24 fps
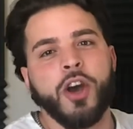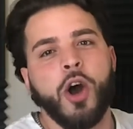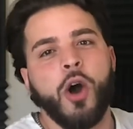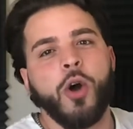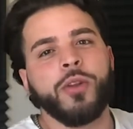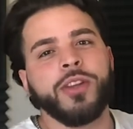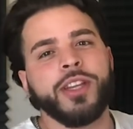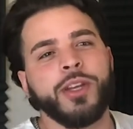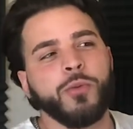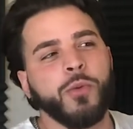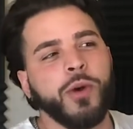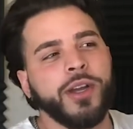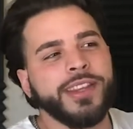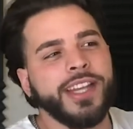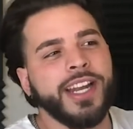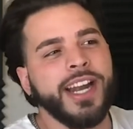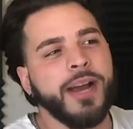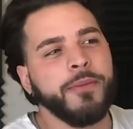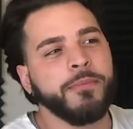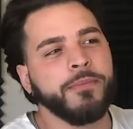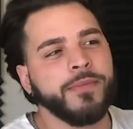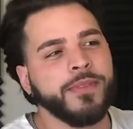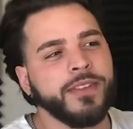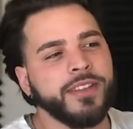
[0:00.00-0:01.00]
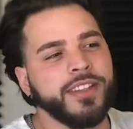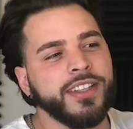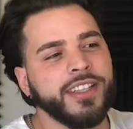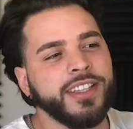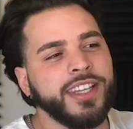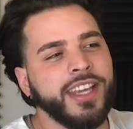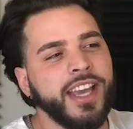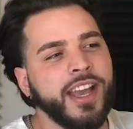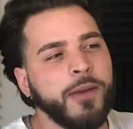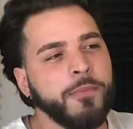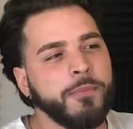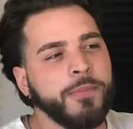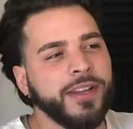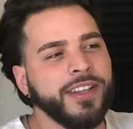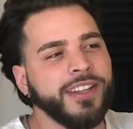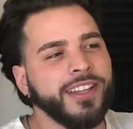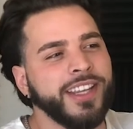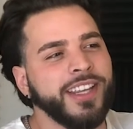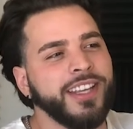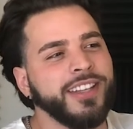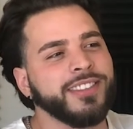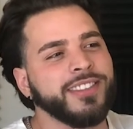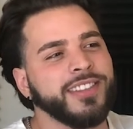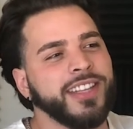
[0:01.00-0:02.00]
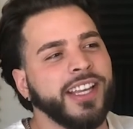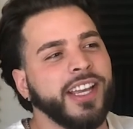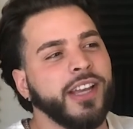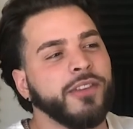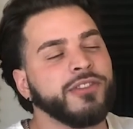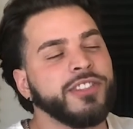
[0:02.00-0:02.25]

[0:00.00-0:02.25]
The only one that I'm, but here's the thing: